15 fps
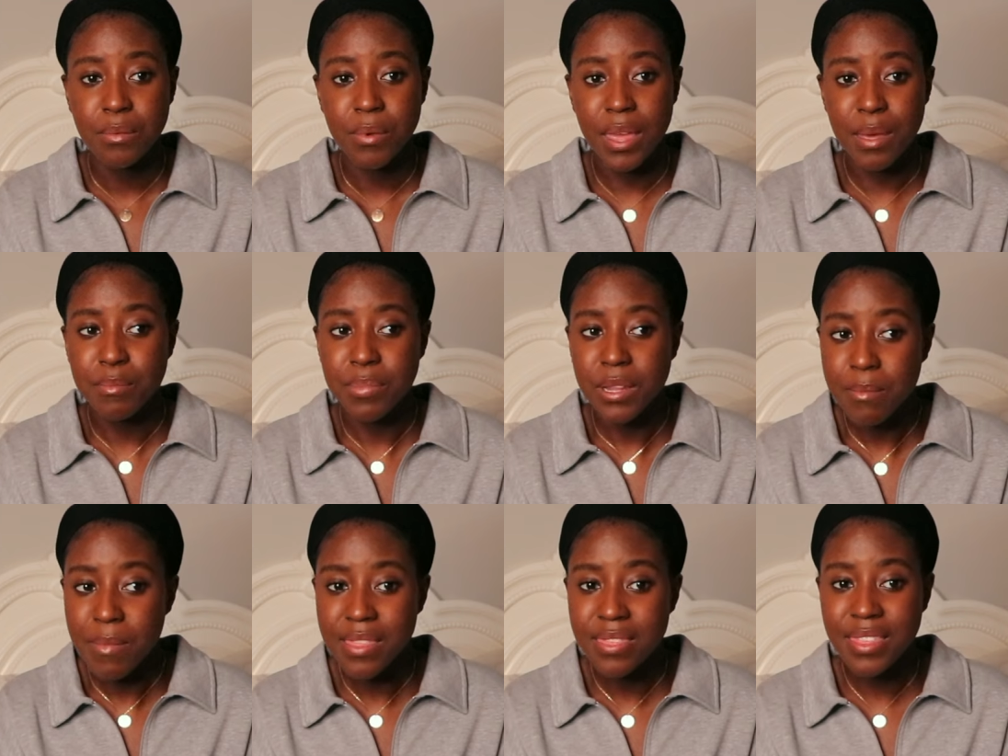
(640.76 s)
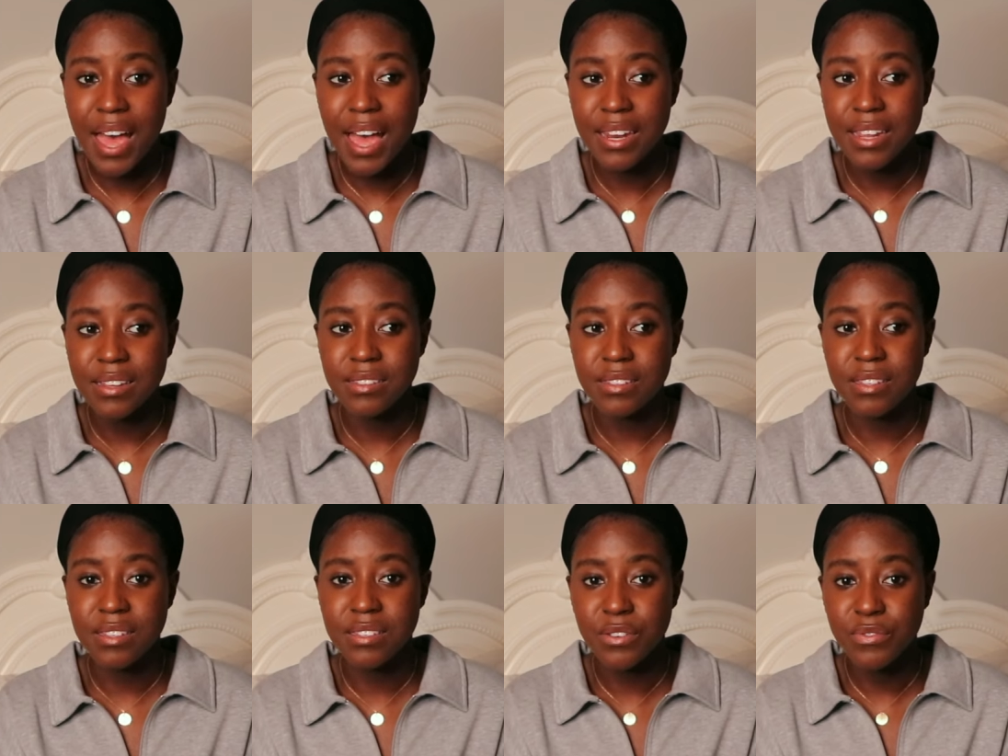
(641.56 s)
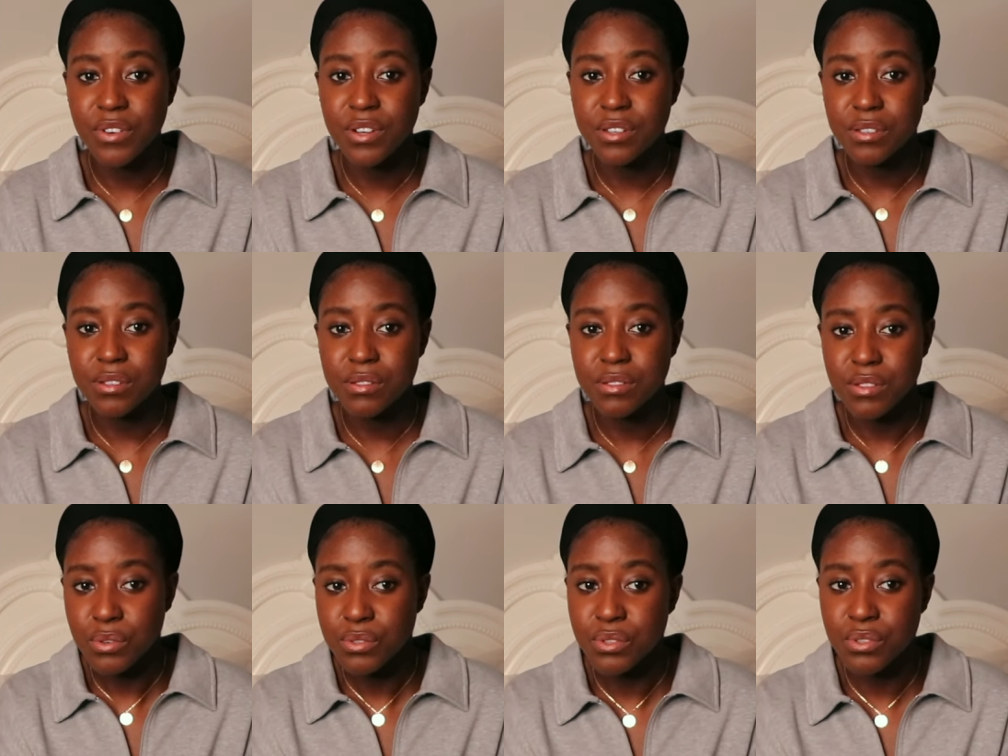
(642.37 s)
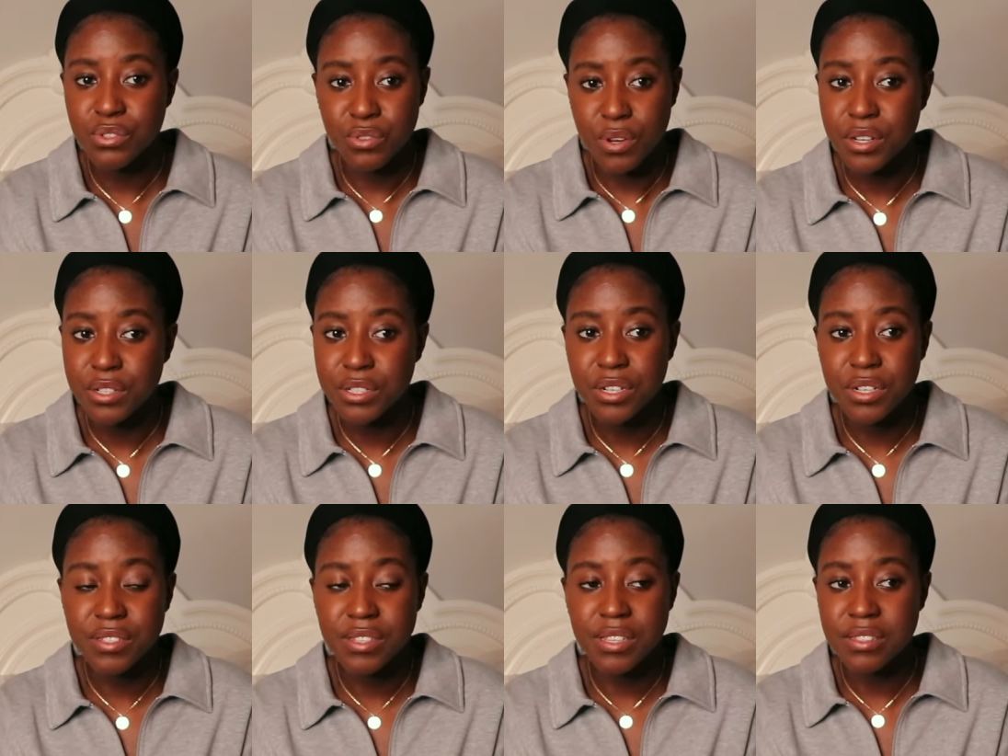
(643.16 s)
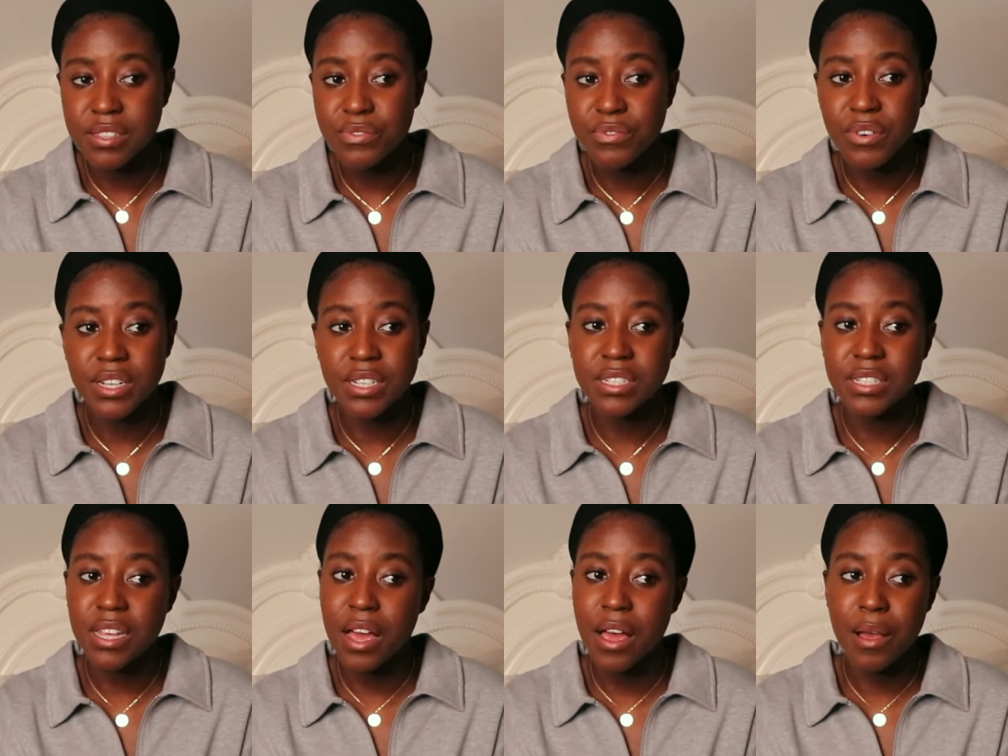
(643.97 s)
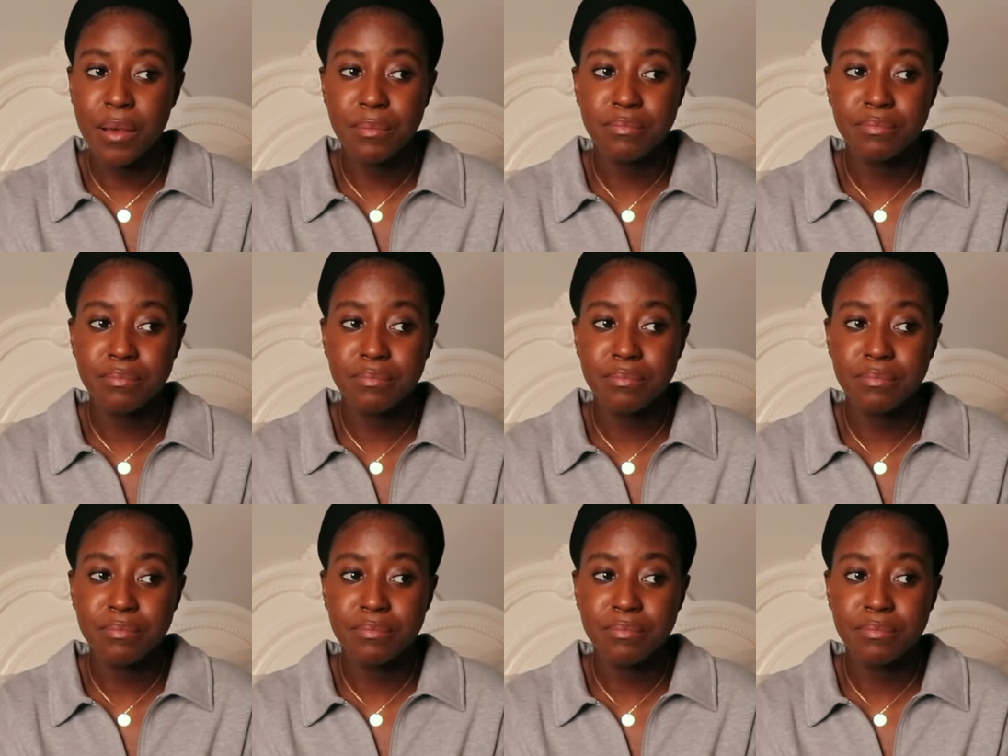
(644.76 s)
implement that into the different social structures and different um,